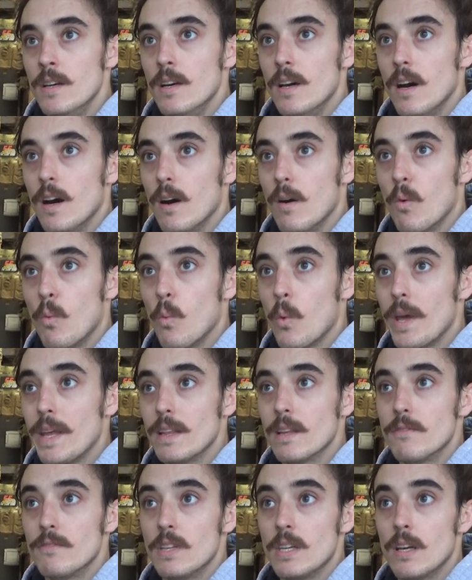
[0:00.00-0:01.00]

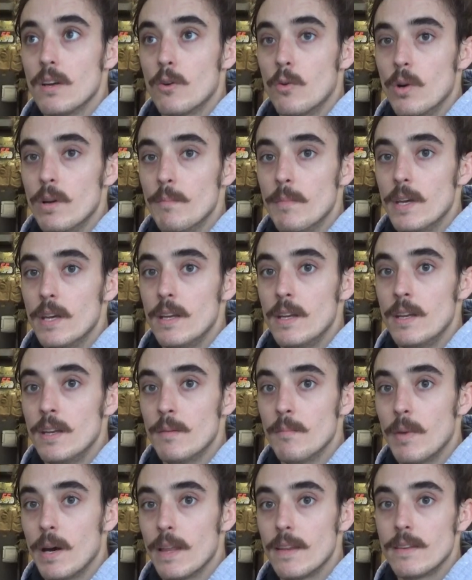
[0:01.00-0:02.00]
weightlifting equipment
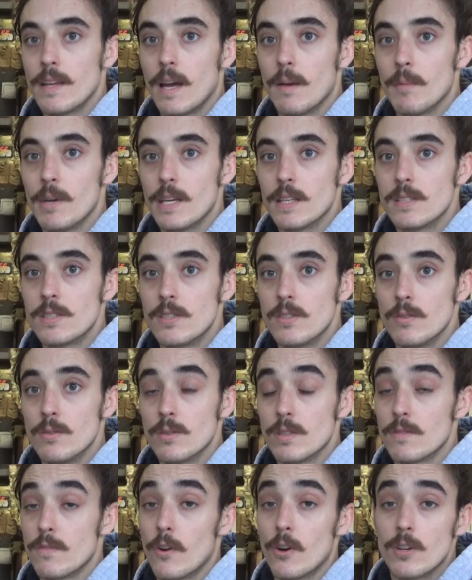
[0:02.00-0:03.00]
by the time it gets to you,
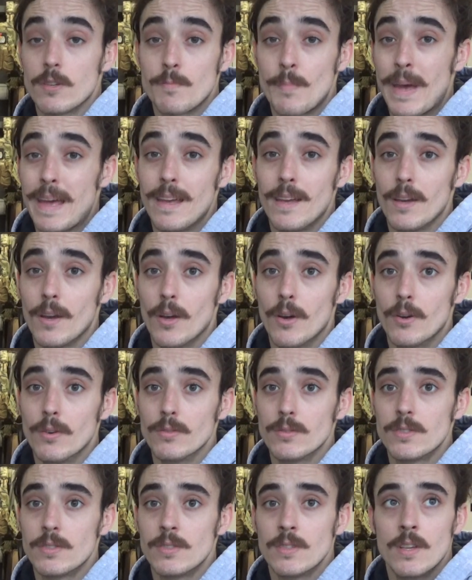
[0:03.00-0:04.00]
as far as paint
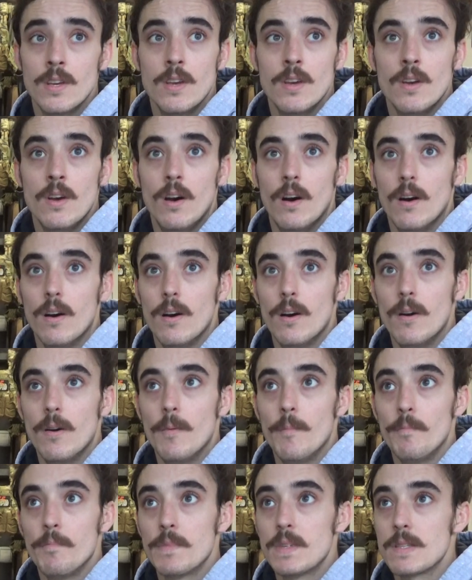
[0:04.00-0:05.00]
goes,
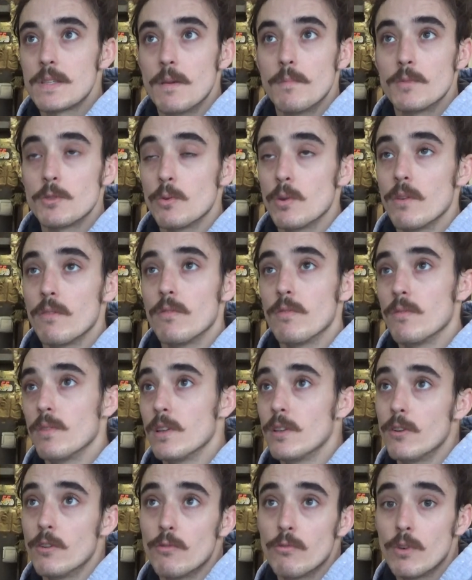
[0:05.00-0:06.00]
some sort of
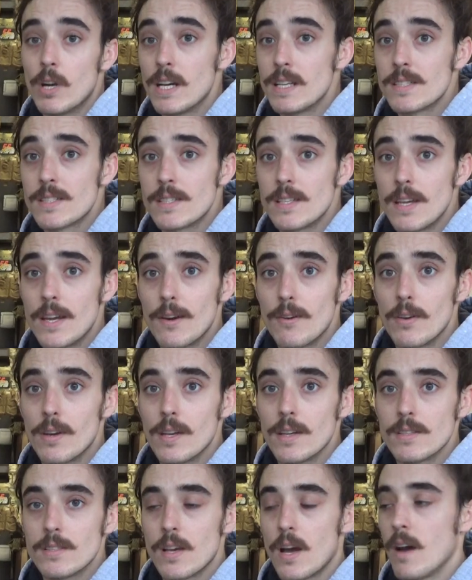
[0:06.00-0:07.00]
little rust
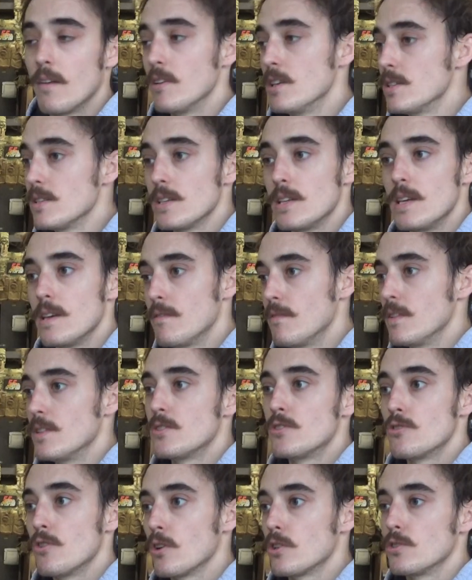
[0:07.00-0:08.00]
areas, obviously if it's
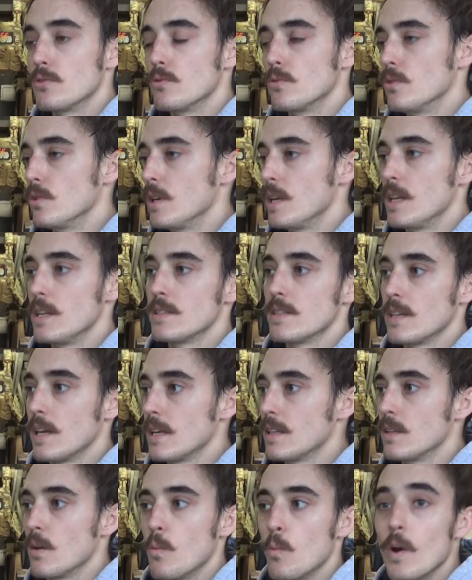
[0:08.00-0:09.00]
structural and it's
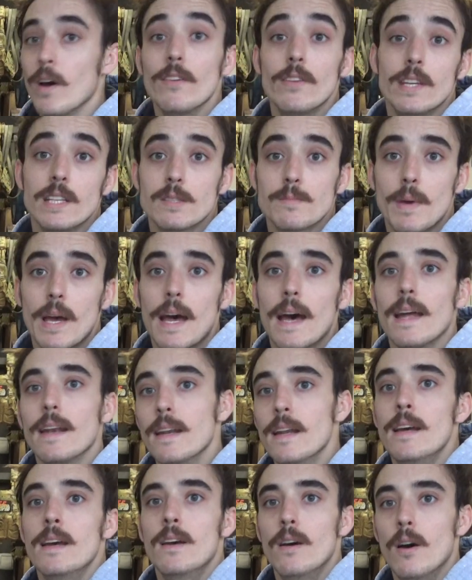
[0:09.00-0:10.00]
like the welding's bad,
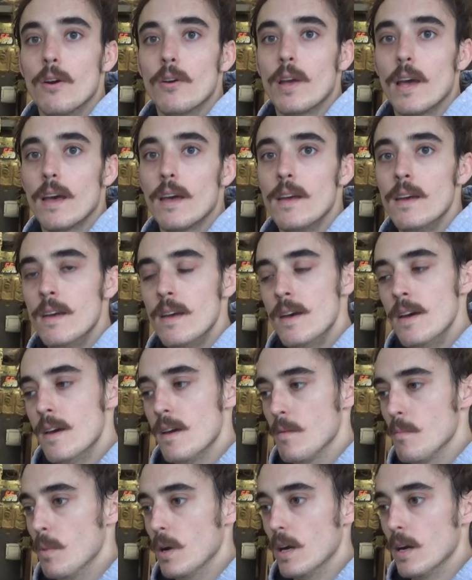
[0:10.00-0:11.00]
okay.
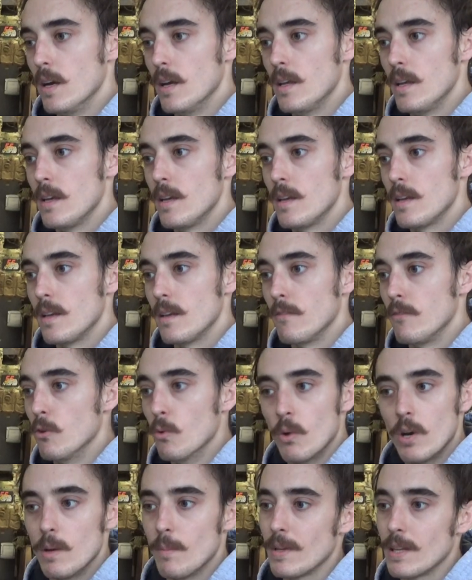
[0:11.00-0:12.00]
But if you're
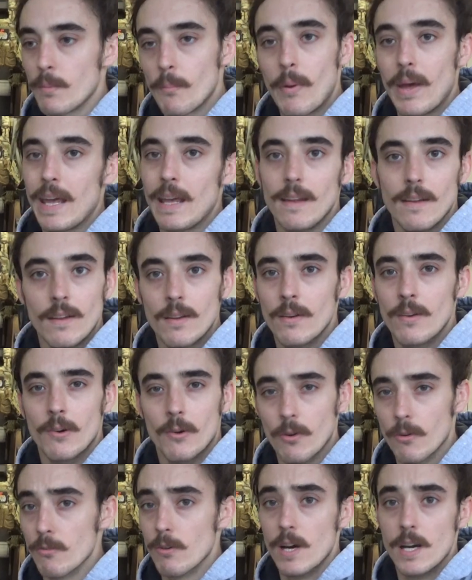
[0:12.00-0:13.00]
worried about the paint
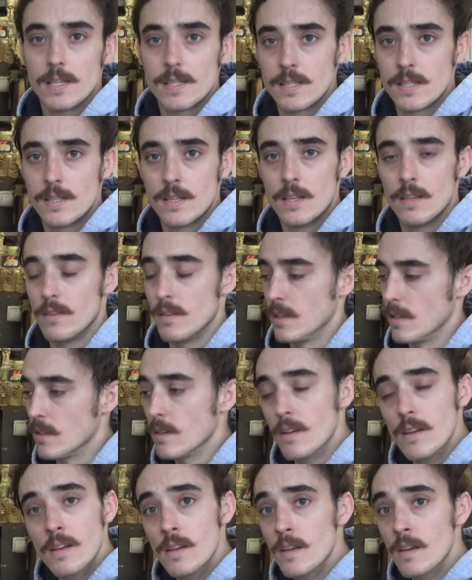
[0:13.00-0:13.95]
or rust, then